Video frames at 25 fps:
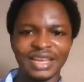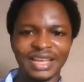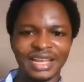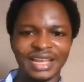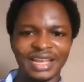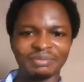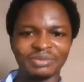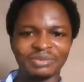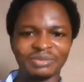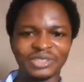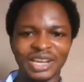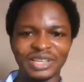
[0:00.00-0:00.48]

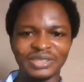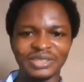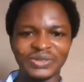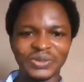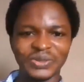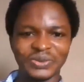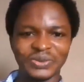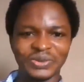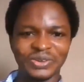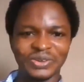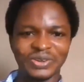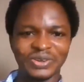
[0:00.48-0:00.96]
trying to
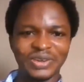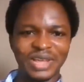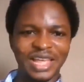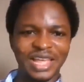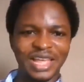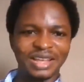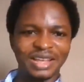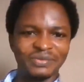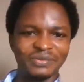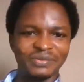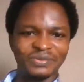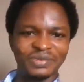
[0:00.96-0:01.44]

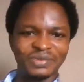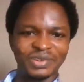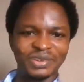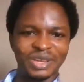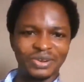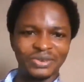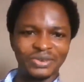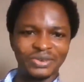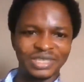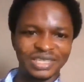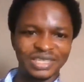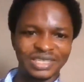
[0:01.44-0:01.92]

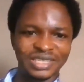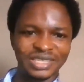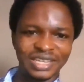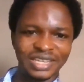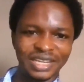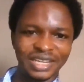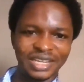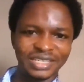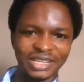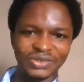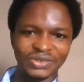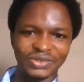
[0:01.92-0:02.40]

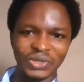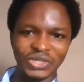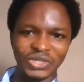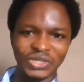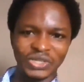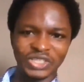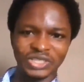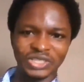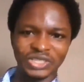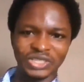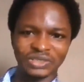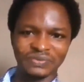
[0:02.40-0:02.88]
understand that
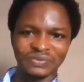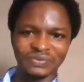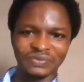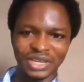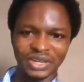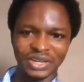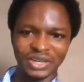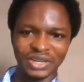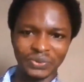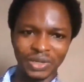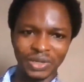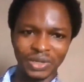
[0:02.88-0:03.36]
question
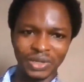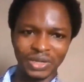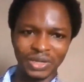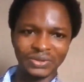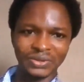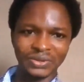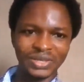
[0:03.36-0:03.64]
very well.